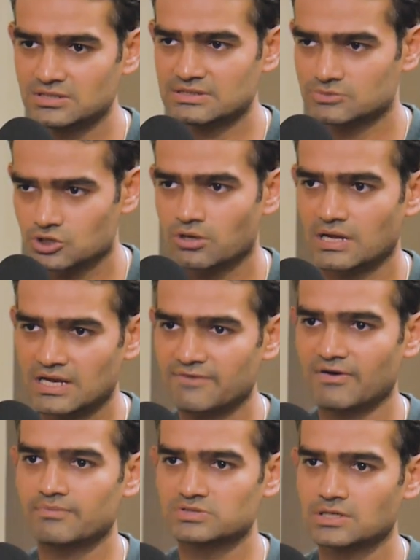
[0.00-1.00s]
I'm sure
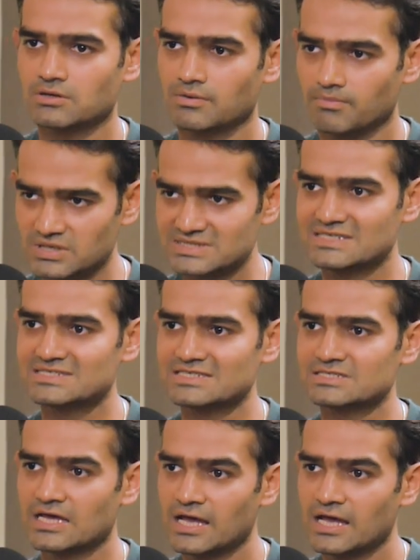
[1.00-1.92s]
85% of the business's